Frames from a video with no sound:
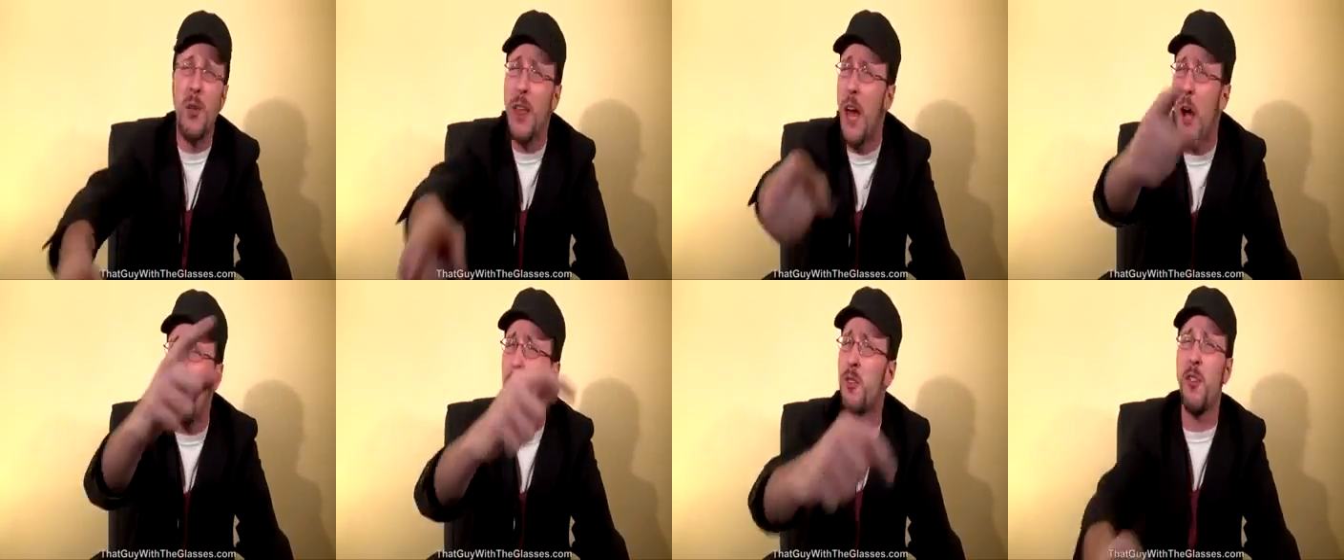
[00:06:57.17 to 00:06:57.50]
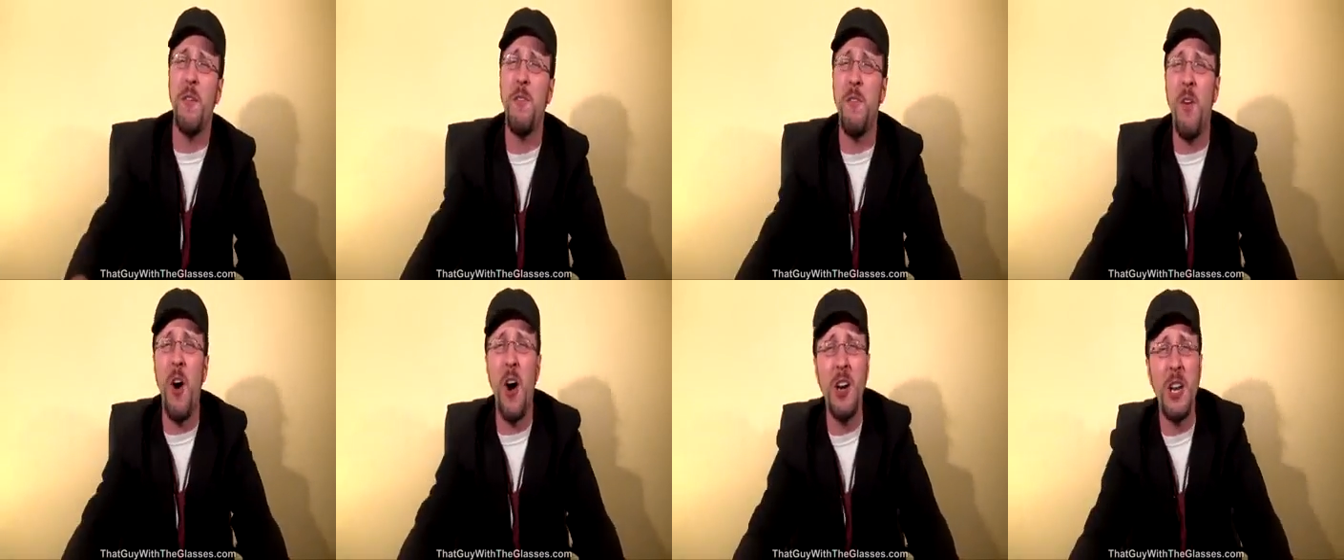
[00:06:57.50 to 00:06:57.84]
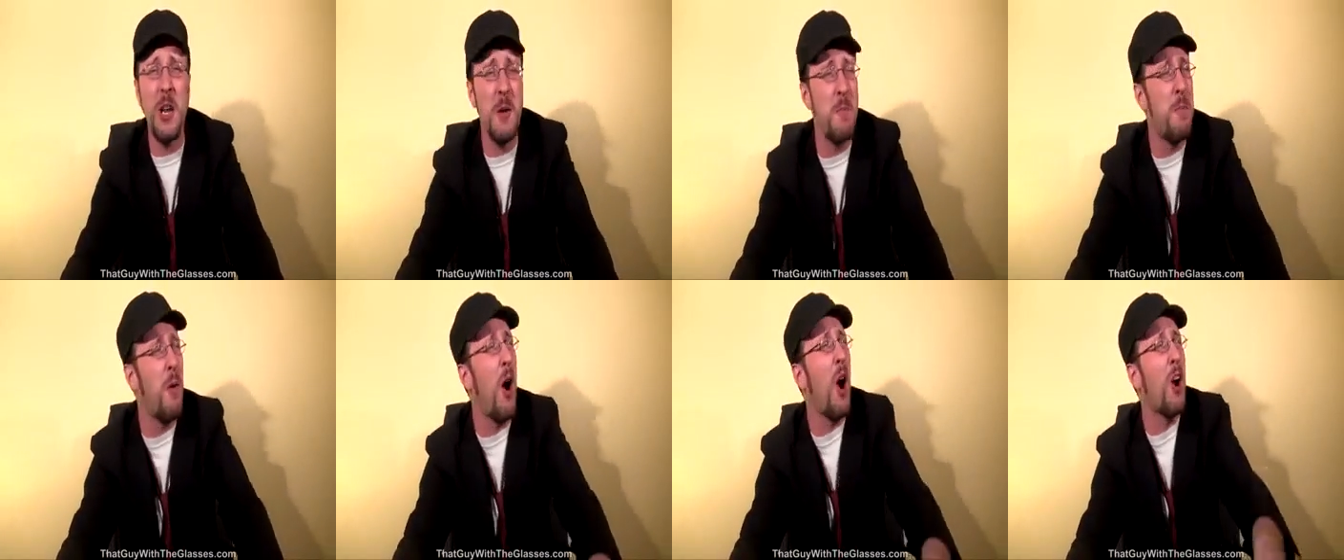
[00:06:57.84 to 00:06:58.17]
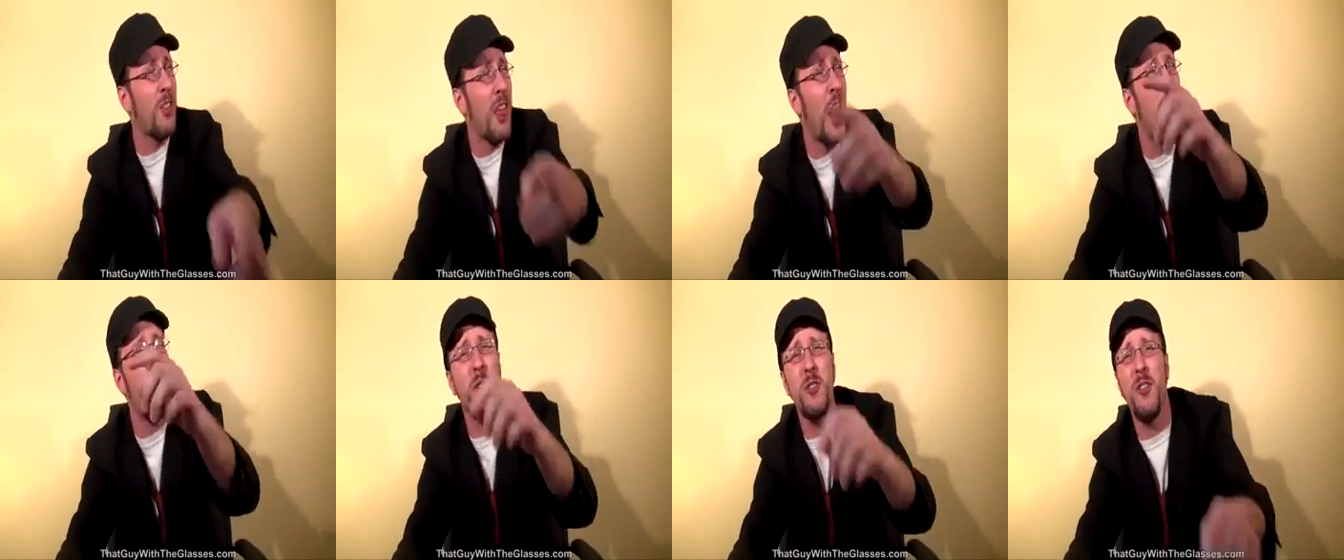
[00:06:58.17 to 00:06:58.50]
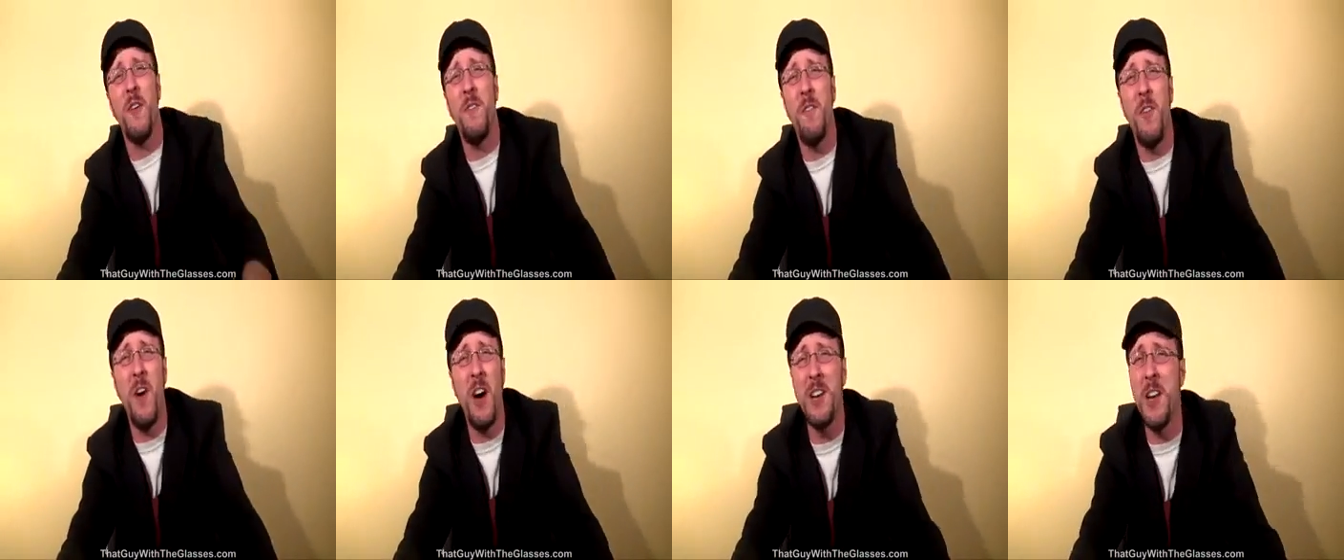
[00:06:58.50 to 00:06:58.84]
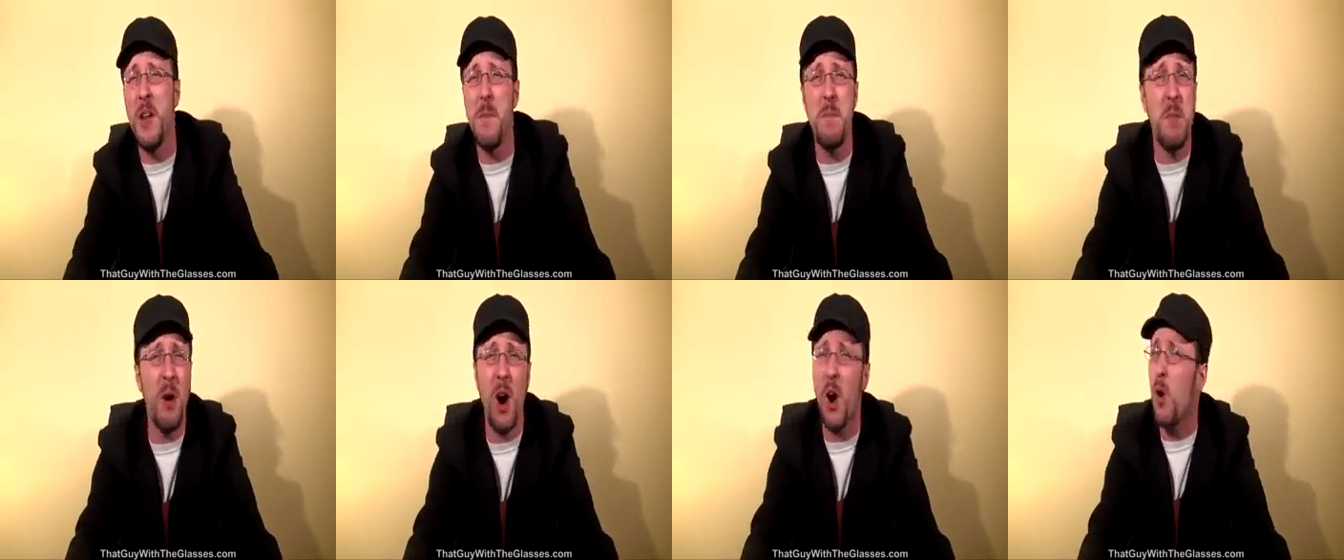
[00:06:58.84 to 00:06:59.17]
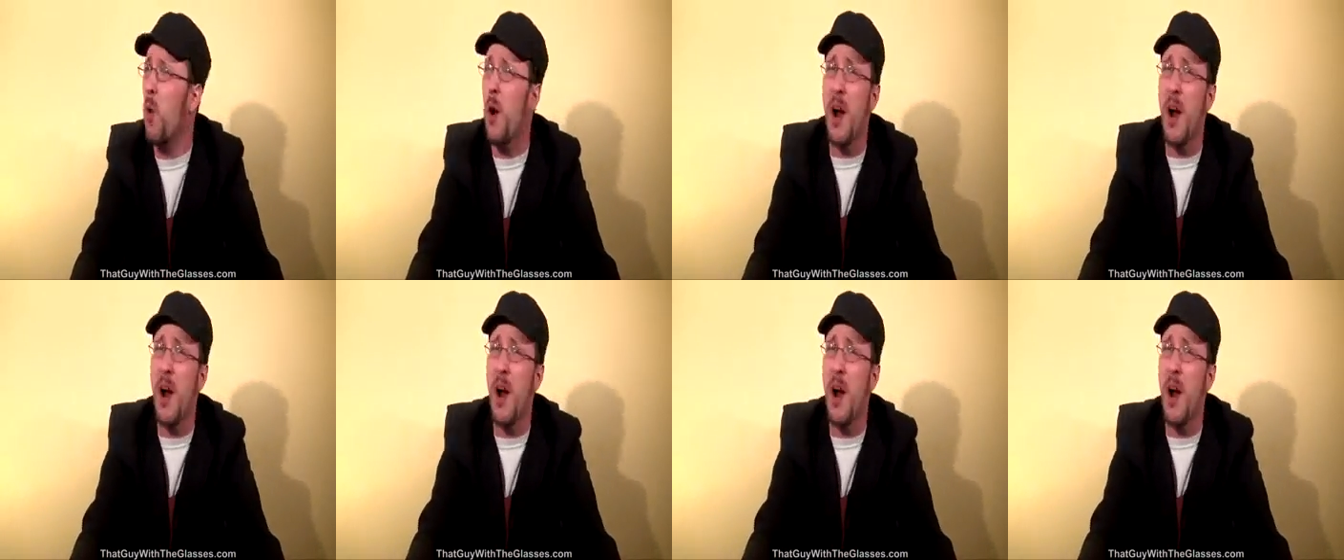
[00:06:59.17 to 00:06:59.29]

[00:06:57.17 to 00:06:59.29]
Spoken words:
That was the funny part! That was the funny part!